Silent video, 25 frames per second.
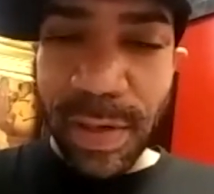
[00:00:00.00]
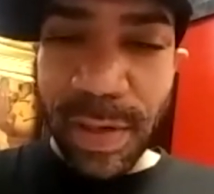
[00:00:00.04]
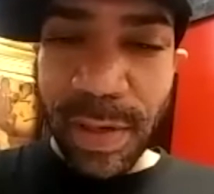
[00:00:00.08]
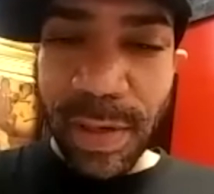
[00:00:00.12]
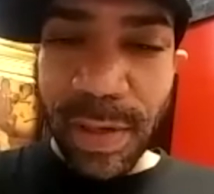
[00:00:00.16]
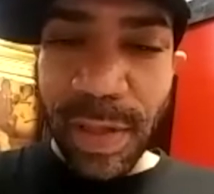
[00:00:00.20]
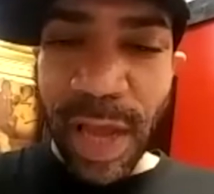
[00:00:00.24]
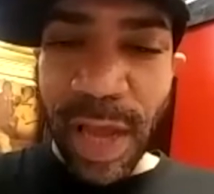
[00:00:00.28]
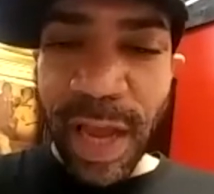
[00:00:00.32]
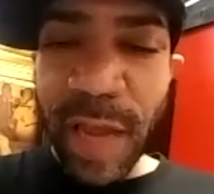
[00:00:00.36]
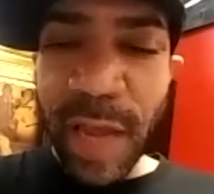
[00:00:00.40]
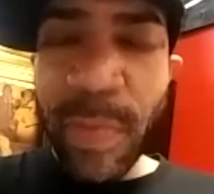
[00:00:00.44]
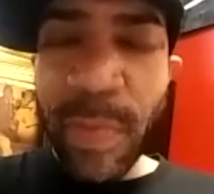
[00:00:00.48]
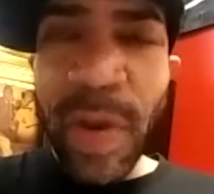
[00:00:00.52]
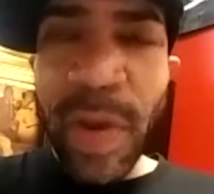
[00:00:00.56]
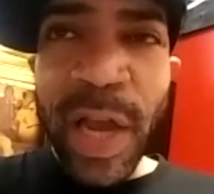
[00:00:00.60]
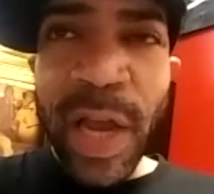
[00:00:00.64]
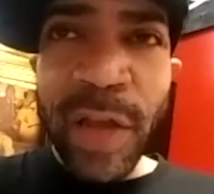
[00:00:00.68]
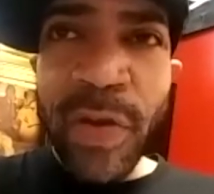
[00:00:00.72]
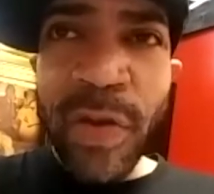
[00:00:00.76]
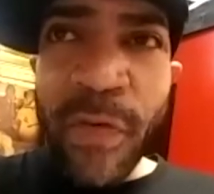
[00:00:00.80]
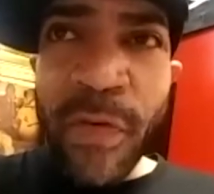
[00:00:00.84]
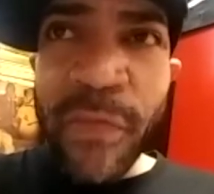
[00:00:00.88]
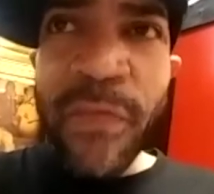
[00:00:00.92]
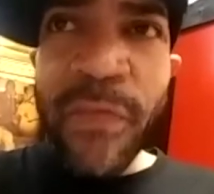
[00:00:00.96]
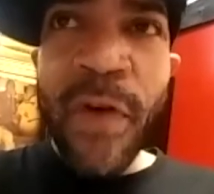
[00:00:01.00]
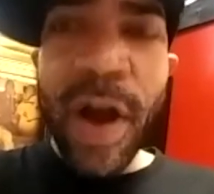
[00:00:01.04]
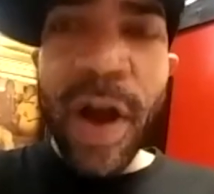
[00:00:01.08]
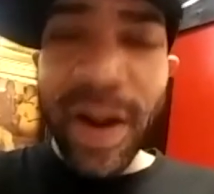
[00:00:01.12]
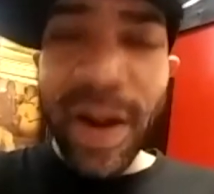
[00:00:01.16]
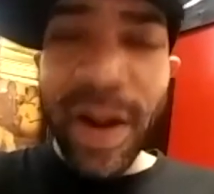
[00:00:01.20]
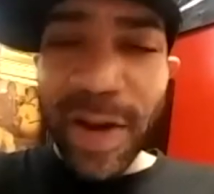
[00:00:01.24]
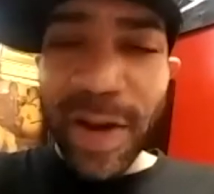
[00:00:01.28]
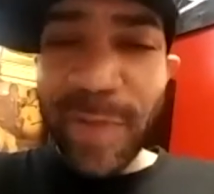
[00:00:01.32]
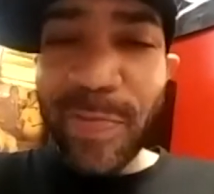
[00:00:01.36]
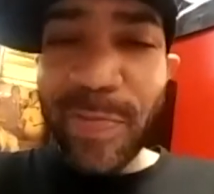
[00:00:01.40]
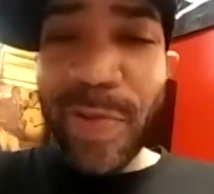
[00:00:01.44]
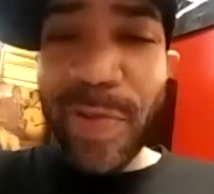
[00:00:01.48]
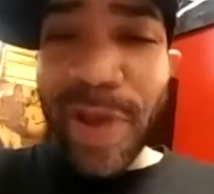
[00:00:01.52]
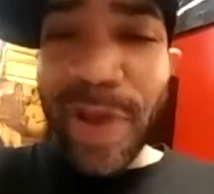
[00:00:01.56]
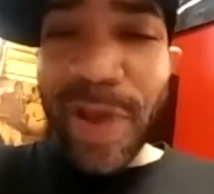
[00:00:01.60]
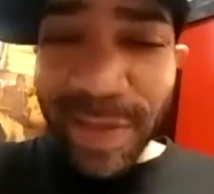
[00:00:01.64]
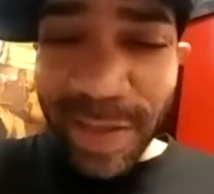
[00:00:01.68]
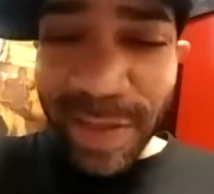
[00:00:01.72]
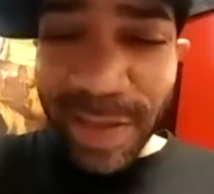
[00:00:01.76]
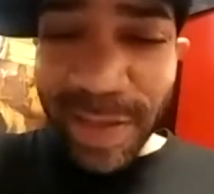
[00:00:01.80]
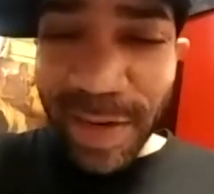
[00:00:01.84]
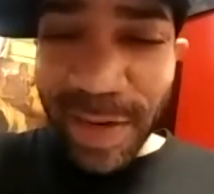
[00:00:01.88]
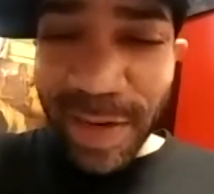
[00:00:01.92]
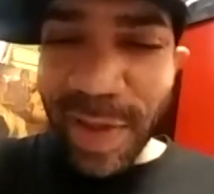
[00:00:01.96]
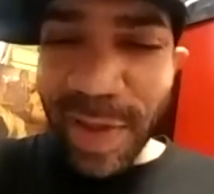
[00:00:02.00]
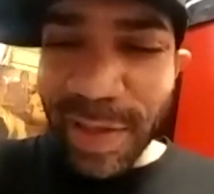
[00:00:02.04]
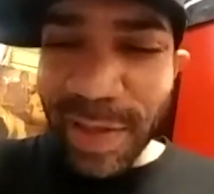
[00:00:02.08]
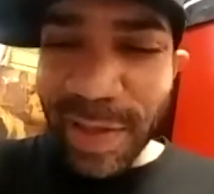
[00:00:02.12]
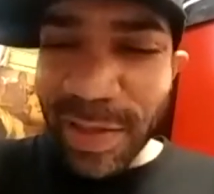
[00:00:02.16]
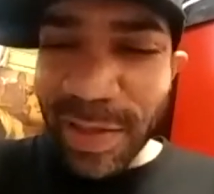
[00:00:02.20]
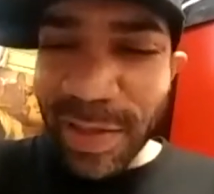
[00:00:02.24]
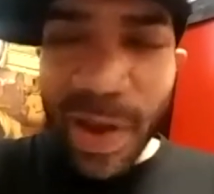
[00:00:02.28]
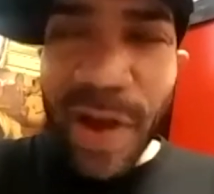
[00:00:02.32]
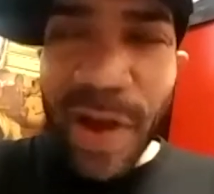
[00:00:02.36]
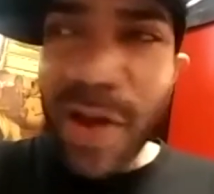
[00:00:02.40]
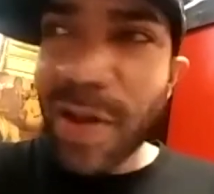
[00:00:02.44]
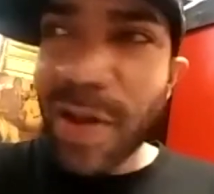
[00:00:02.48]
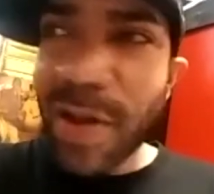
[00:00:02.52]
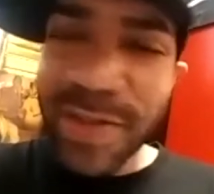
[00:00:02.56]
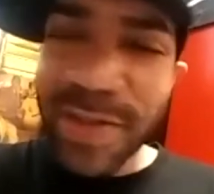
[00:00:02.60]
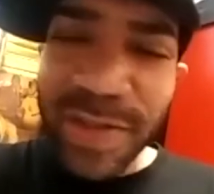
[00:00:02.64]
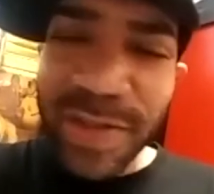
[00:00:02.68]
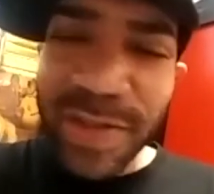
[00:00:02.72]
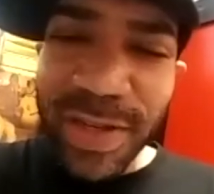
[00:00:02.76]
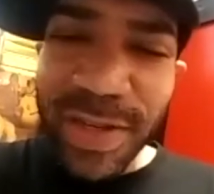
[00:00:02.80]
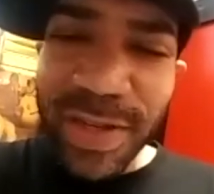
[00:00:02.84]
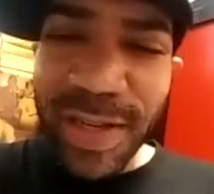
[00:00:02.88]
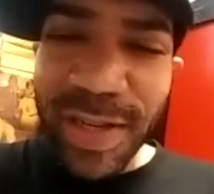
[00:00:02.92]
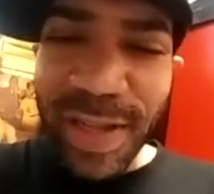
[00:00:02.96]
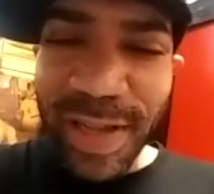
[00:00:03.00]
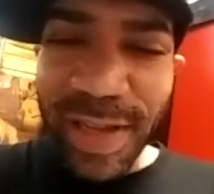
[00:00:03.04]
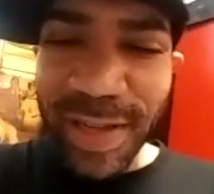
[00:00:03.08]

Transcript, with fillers: Like he'd be like, "You fucking bitch," it'd be a doll and shit.